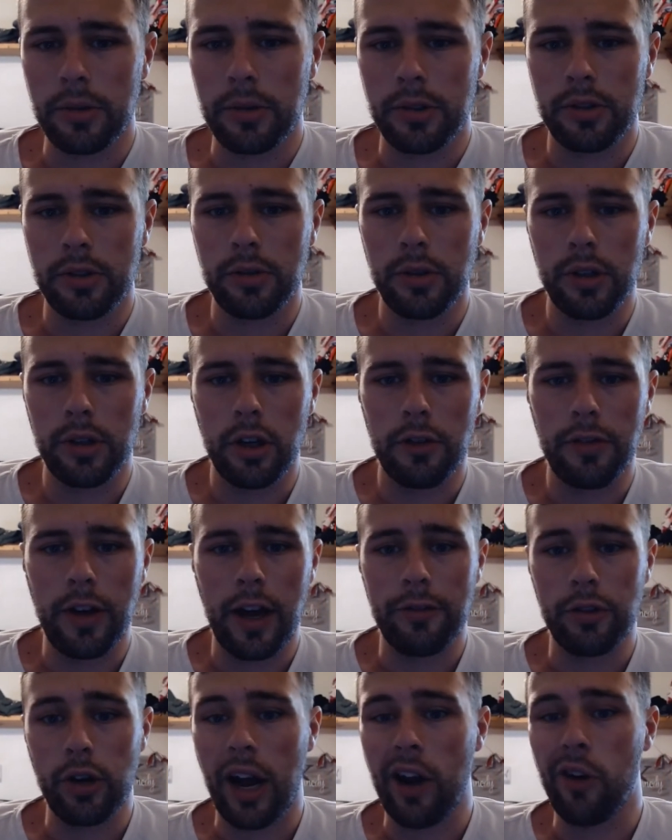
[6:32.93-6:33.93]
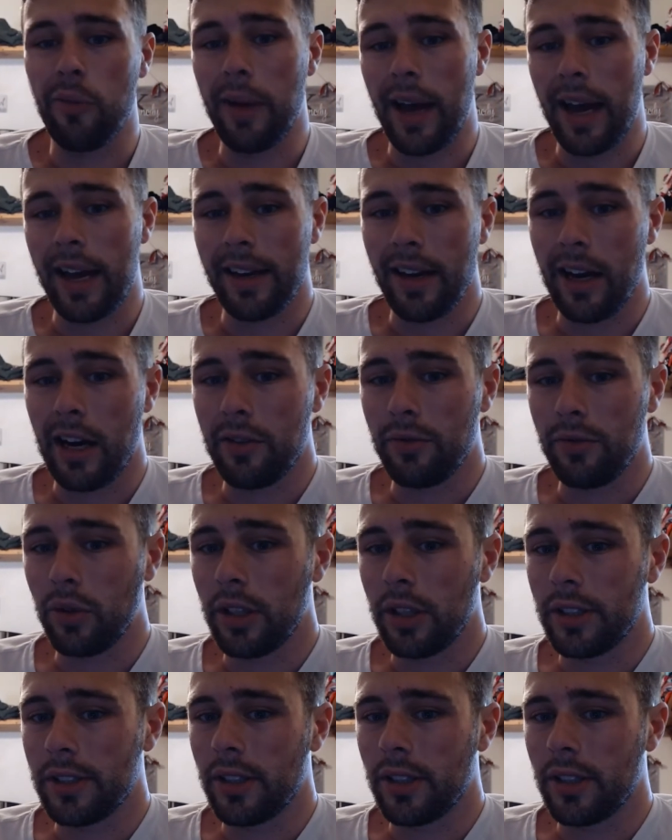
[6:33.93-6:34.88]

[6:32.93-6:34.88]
to do enough after how bad Nav was.